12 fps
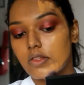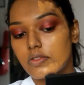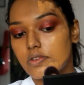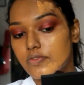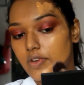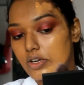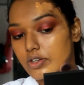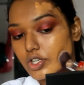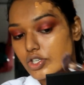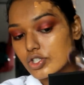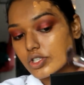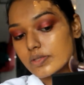This
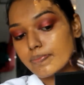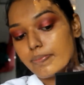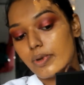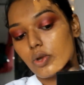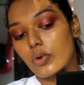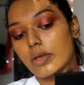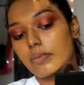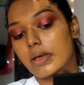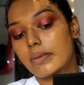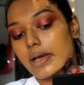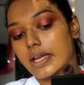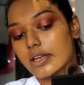foundation is blowing
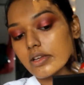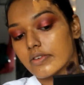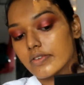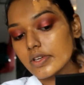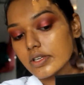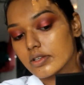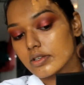my mind away.